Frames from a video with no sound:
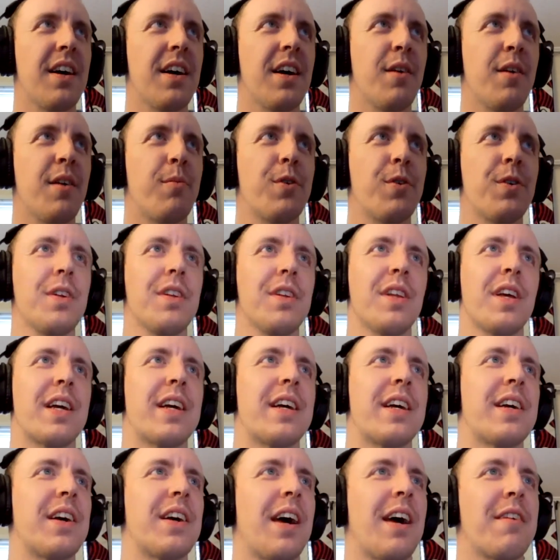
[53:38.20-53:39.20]
Um, who do
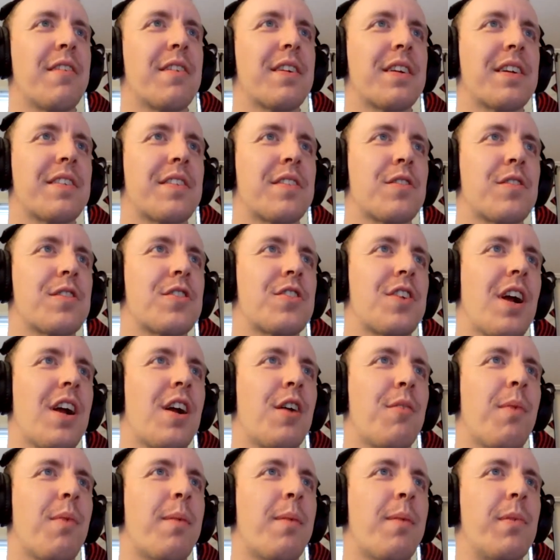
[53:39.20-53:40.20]
they? I am just
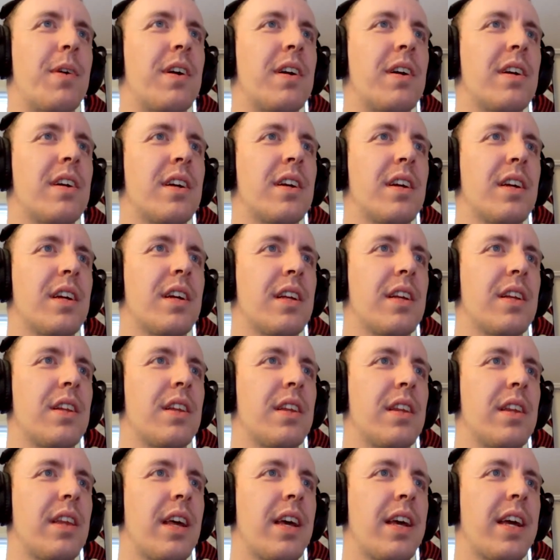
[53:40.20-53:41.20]
trying to remember.
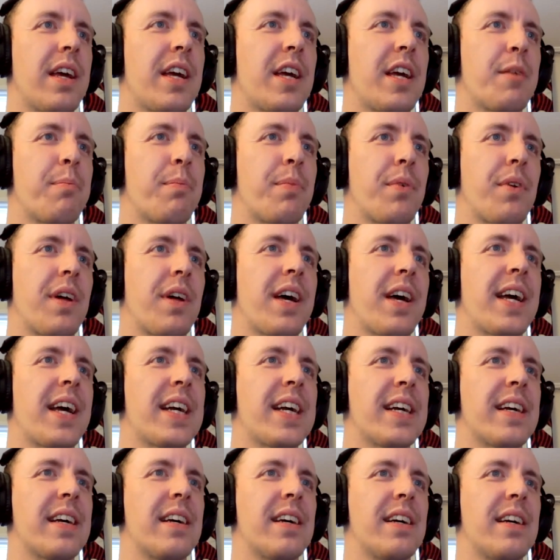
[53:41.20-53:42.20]
They
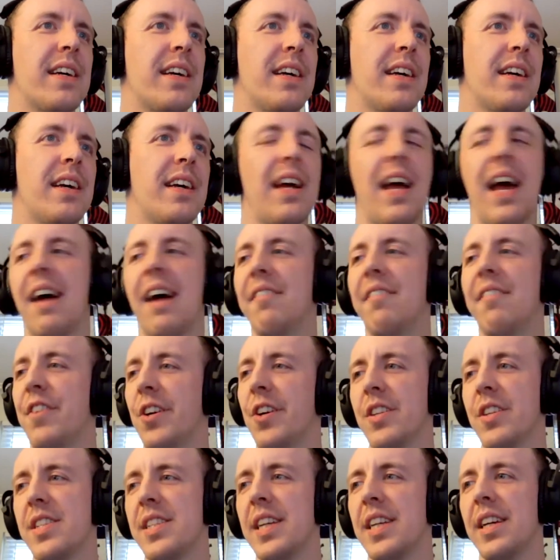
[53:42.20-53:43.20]
play
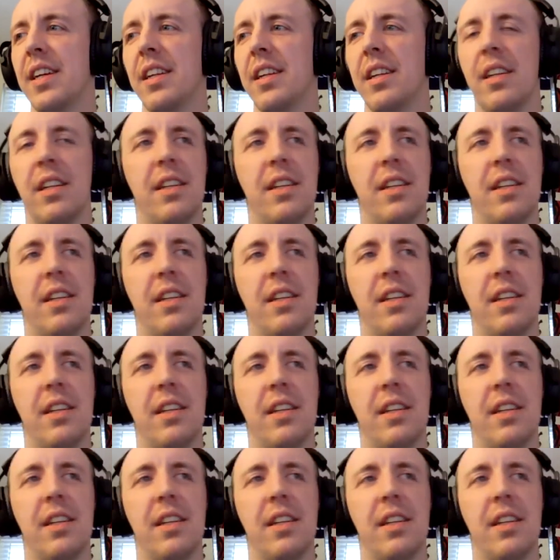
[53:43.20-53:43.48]
Everton.